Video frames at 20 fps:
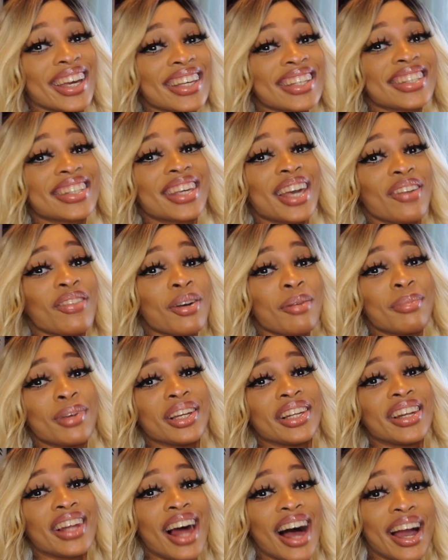is giving me
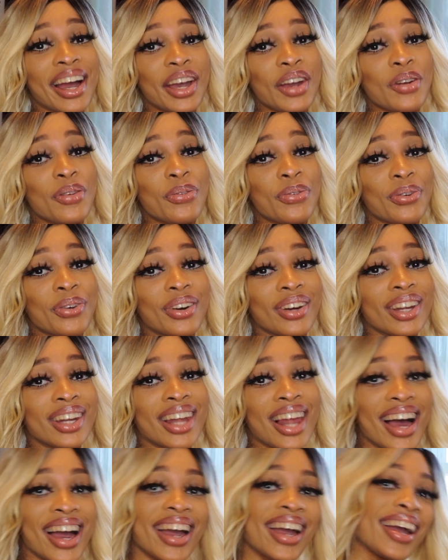life.
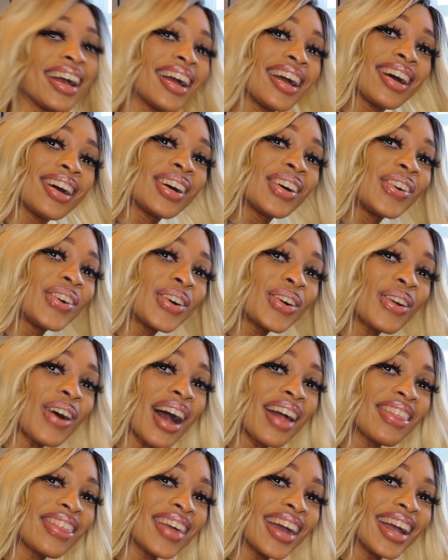Like, who do
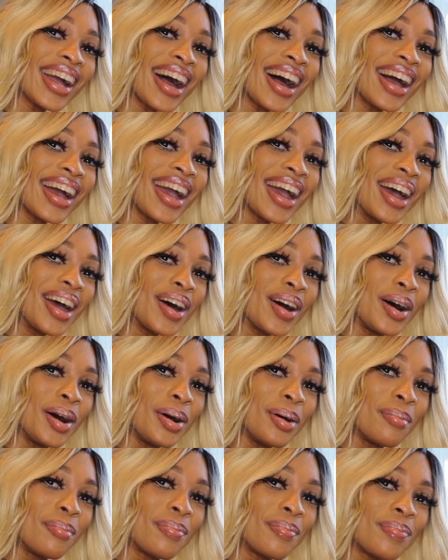I think I
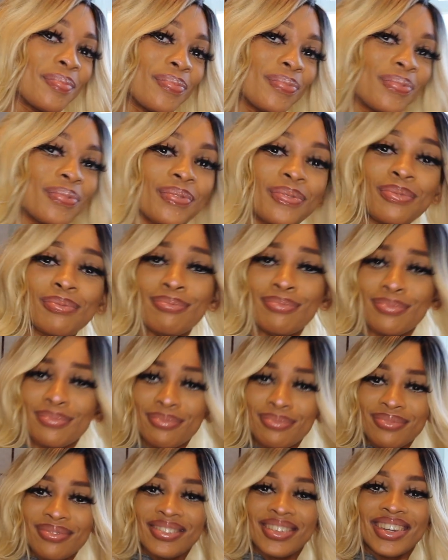am?
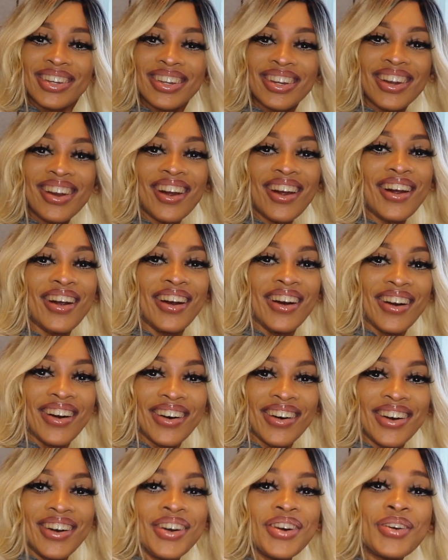
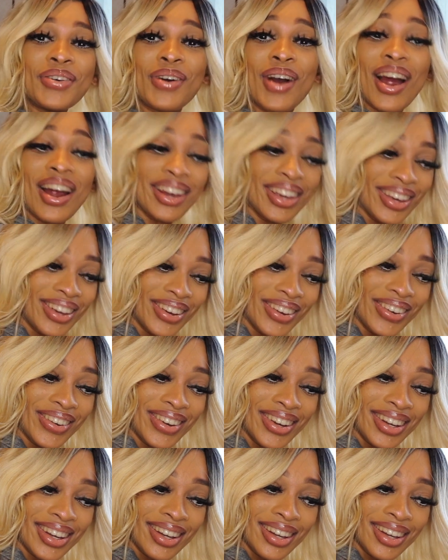Girl, who are you?